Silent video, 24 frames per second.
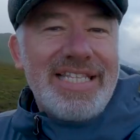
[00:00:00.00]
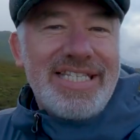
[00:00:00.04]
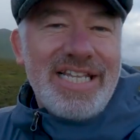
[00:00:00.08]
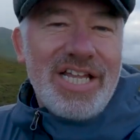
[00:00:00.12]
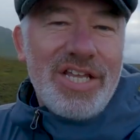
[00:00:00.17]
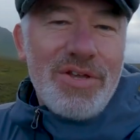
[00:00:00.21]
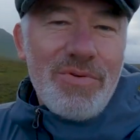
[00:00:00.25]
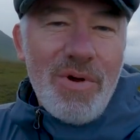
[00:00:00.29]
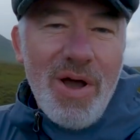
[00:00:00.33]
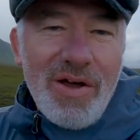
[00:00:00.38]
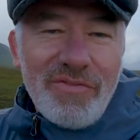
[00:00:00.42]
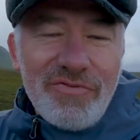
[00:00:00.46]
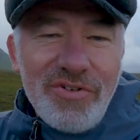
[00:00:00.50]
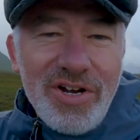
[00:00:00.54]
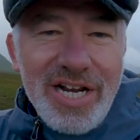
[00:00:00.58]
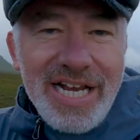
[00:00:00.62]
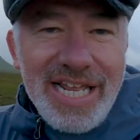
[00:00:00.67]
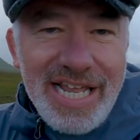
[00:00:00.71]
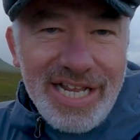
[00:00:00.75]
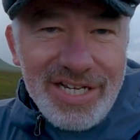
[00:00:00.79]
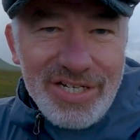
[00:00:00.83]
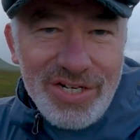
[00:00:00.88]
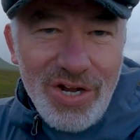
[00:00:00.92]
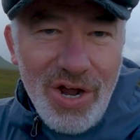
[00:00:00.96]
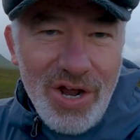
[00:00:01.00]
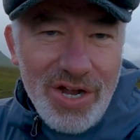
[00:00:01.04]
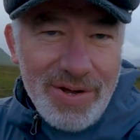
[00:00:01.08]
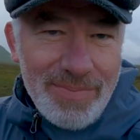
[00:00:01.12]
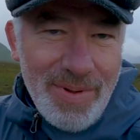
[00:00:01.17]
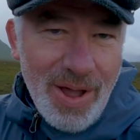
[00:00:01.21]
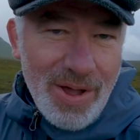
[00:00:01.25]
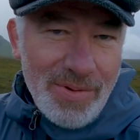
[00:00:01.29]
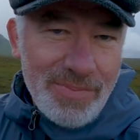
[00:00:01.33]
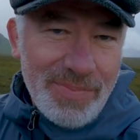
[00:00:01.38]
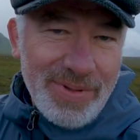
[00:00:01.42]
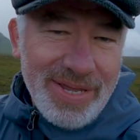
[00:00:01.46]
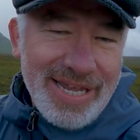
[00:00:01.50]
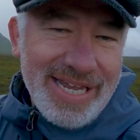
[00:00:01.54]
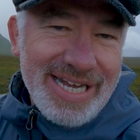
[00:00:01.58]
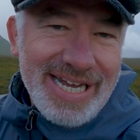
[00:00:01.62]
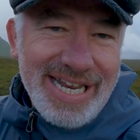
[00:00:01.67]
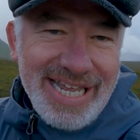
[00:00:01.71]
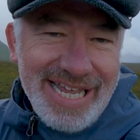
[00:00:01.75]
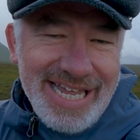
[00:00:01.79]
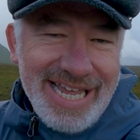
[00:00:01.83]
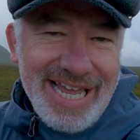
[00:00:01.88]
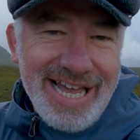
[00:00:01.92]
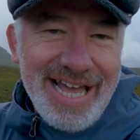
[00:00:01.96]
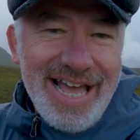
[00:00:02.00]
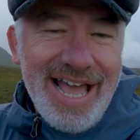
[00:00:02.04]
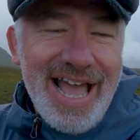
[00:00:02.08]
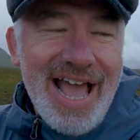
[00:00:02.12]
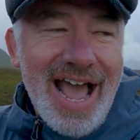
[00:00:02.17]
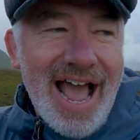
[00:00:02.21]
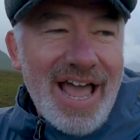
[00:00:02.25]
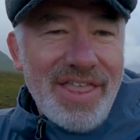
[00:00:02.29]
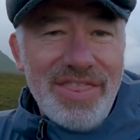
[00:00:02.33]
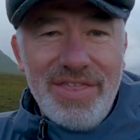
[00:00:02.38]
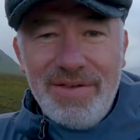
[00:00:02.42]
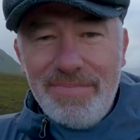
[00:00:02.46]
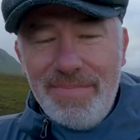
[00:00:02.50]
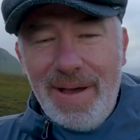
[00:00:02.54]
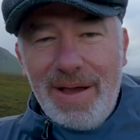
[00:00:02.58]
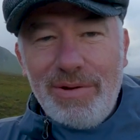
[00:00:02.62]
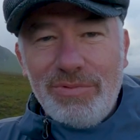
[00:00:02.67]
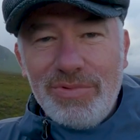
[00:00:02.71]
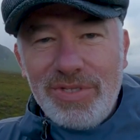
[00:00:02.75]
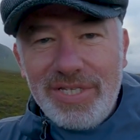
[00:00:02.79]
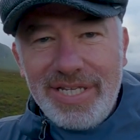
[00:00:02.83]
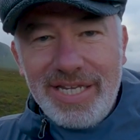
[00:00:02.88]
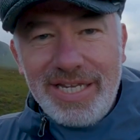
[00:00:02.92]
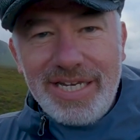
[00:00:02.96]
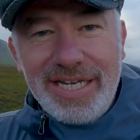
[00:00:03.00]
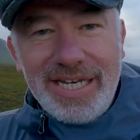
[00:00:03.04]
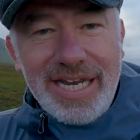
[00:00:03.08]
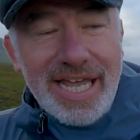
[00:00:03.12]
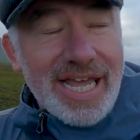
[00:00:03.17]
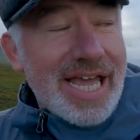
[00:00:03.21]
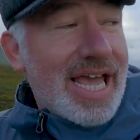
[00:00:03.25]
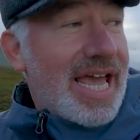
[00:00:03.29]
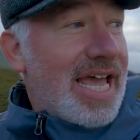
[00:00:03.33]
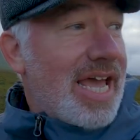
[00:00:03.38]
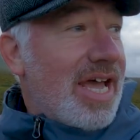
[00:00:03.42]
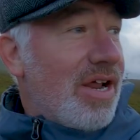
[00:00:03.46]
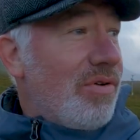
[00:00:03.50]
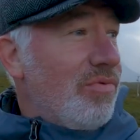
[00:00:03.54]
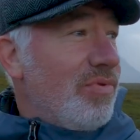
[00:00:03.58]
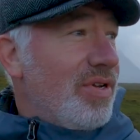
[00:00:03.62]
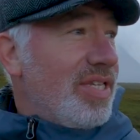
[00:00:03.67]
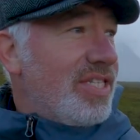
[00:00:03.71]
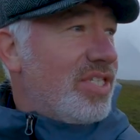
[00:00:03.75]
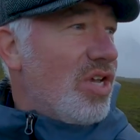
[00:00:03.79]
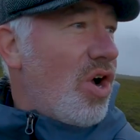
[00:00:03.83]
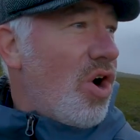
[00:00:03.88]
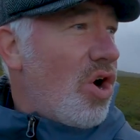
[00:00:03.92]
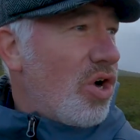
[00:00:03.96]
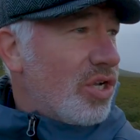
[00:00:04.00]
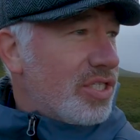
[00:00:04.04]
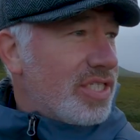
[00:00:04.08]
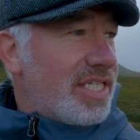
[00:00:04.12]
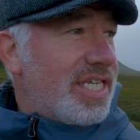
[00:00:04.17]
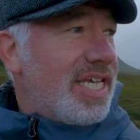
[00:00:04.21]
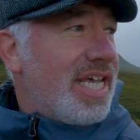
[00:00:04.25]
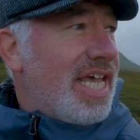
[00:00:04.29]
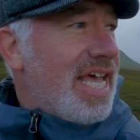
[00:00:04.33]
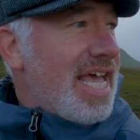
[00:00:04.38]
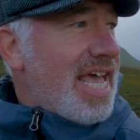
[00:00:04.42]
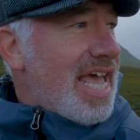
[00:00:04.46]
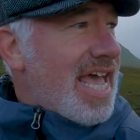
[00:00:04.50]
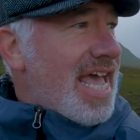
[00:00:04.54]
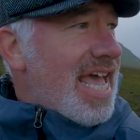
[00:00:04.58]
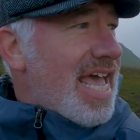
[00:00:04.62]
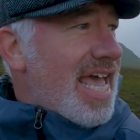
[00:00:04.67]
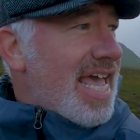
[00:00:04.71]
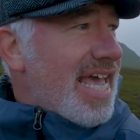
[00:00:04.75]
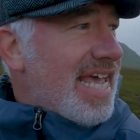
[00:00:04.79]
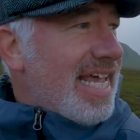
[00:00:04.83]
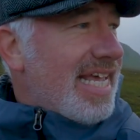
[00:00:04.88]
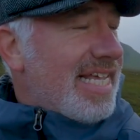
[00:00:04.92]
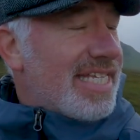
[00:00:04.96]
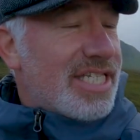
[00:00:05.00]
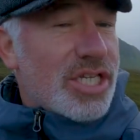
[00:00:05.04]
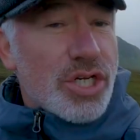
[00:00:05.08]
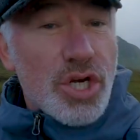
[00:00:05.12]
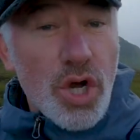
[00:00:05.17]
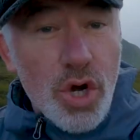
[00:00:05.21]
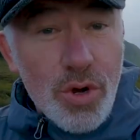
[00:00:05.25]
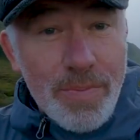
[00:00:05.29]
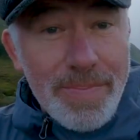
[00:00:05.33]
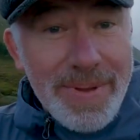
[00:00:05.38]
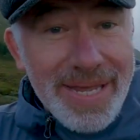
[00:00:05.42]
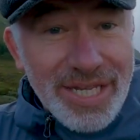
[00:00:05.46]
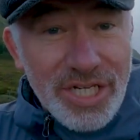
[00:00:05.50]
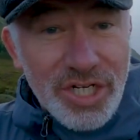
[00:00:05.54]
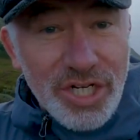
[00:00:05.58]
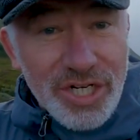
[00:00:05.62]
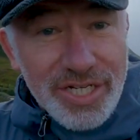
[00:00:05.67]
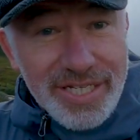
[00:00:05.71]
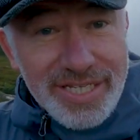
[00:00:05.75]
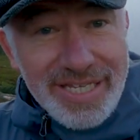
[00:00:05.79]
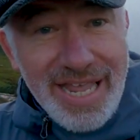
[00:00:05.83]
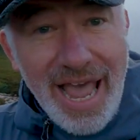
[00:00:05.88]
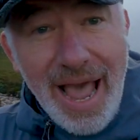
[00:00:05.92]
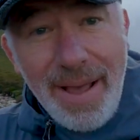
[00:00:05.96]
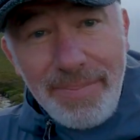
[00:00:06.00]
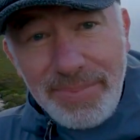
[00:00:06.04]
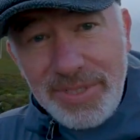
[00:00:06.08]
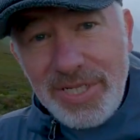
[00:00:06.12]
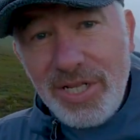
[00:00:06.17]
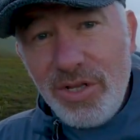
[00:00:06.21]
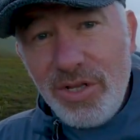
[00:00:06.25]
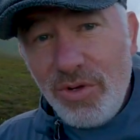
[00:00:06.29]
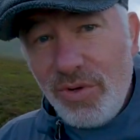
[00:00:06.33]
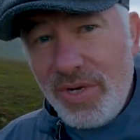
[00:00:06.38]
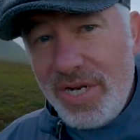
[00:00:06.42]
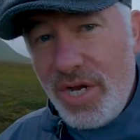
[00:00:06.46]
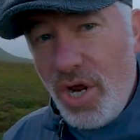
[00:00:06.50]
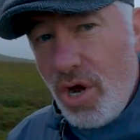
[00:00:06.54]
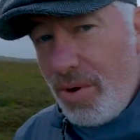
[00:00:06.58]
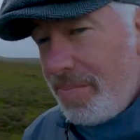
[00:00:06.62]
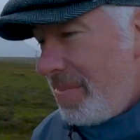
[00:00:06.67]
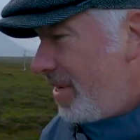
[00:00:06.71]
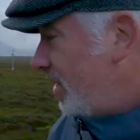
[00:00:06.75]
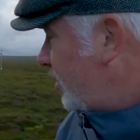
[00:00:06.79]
I'll tell you what I've really enjoyed about being here at the mountain resort is no midges, absolutely no